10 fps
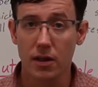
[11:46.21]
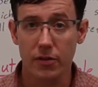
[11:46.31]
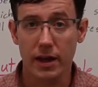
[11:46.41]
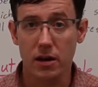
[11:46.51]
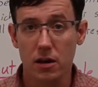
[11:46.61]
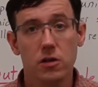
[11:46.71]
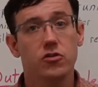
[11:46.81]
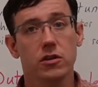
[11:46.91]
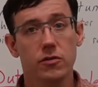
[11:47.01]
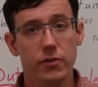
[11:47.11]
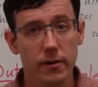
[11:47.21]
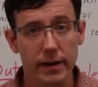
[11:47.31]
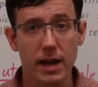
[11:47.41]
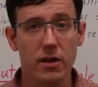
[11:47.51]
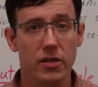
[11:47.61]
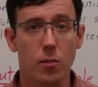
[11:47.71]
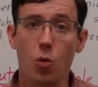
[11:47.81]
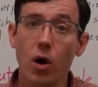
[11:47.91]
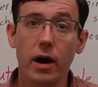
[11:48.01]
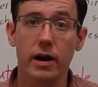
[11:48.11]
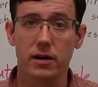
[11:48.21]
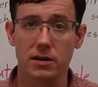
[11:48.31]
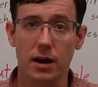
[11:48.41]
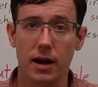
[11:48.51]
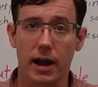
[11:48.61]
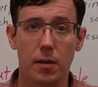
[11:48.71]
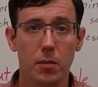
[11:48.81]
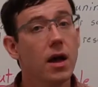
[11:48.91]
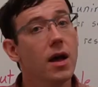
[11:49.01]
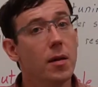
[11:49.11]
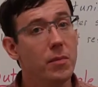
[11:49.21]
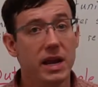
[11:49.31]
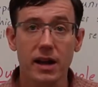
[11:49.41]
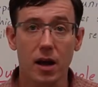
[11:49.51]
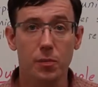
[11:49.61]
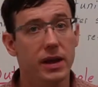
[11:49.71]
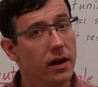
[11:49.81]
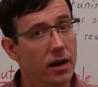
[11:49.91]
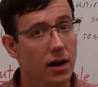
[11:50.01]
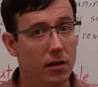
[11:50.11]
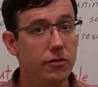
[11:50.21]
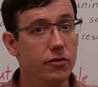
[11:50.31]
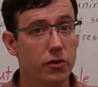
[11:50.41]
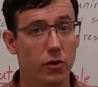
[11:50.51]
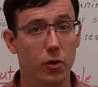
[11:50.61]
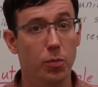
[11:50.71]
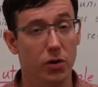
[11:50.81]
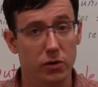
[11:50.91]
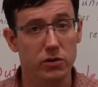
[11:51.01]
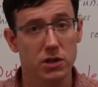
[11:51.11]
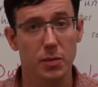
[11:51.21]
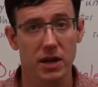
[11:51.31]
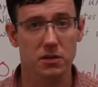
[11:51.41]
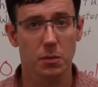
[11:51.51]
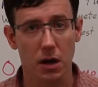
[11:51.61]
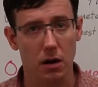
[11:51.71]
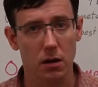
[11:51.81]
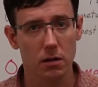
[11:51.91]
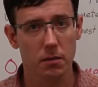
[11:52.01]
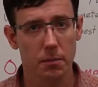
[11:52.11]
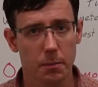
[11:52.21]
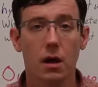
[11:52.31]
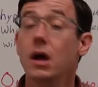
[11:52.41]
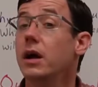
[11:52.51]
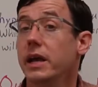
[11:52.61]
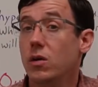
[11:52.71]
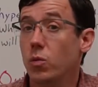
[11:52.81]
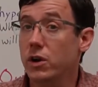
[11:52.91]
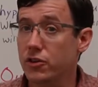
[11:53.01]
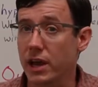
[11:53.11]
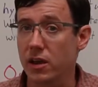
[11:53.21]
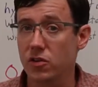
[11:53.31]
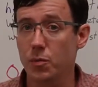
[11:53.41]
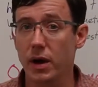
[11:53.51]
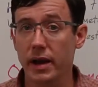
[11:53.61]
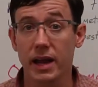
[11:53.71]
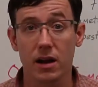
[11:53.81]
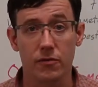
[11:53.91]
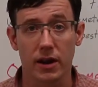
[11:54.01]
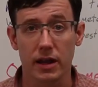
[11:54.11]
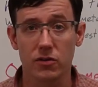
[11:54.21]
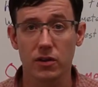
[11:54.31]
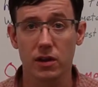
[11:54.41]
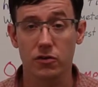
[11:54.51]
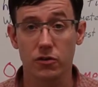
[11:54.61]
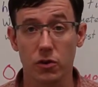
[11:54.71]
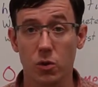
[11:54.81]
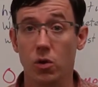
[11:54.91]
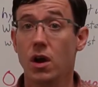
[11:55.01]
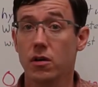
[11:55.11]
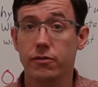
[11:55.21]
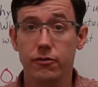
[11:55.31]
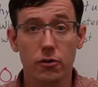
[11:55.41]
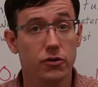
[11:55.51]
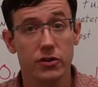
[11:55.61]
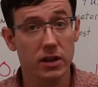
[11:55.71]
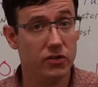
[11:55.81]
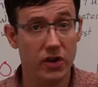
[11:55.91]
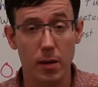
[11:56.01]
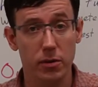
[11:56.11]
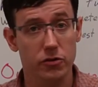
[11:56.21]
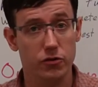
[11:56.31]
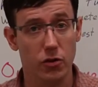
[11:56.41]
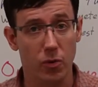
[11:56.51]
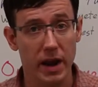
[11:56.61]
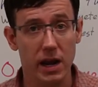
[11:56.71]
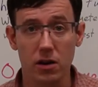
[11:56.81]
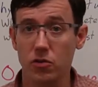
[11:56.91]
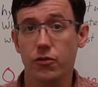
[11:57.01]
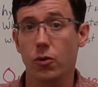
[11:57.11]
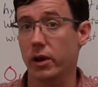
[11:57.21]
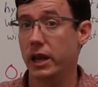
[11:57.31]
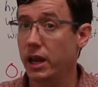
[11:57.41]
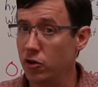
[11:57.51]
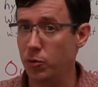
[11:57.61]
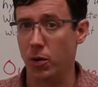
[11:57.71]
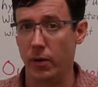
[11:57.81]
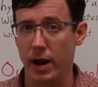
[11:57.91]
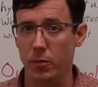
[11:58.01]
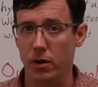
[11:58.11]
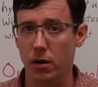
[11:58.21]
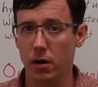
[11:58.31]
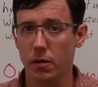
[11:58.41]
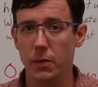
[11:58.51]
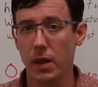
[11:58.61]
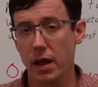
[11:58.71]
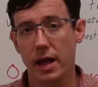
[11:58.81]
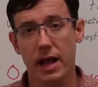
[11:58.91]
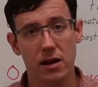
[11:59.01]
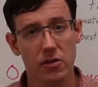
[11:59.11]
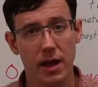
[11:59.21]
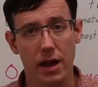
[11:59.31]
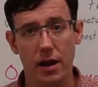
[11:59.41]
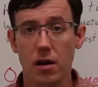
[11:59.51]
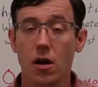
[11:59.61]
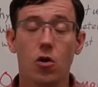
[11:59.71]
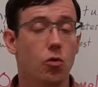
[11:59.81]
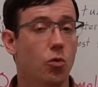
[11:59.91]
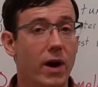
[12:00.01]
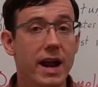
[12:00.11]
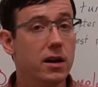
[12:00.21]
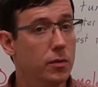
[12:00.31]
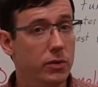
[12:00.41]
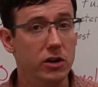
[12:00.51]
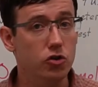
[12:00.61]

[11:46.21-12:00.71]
then just varying them one at a time may not be enough to produce the best model, in which case my advice is to first establish the range for each parameter, and then randomly